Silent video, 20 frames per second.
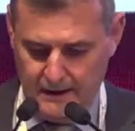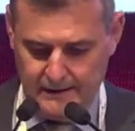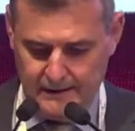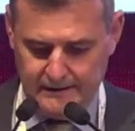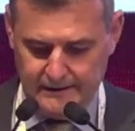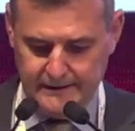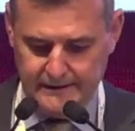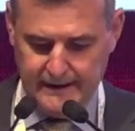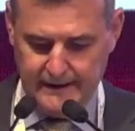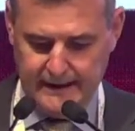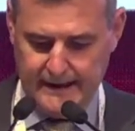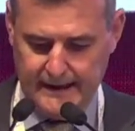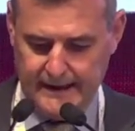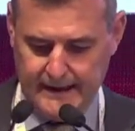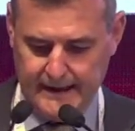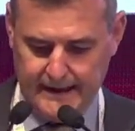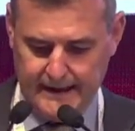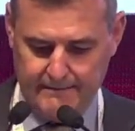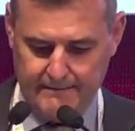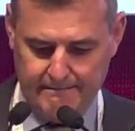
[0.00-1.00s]

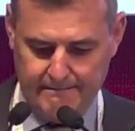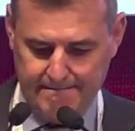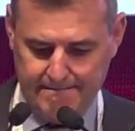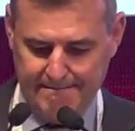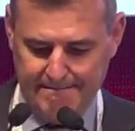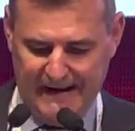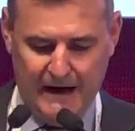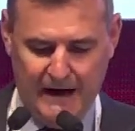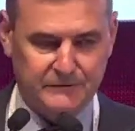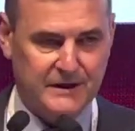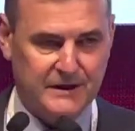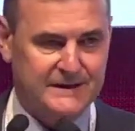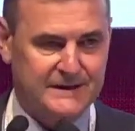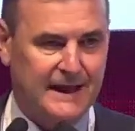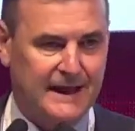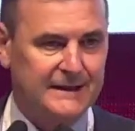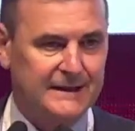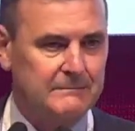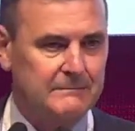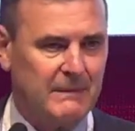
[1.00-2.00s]
The
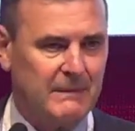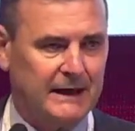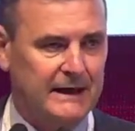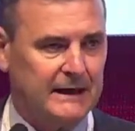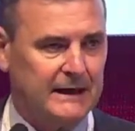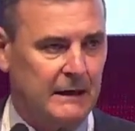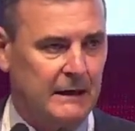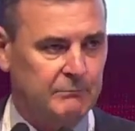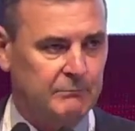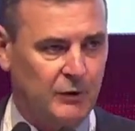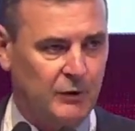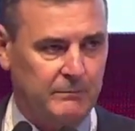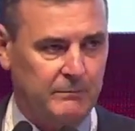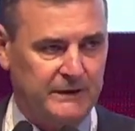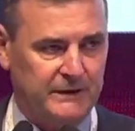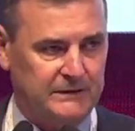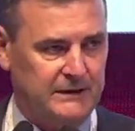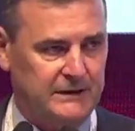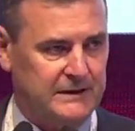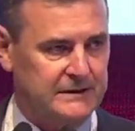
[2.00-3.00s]
outstanding mechanical
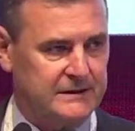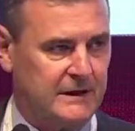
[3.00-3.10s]
properties,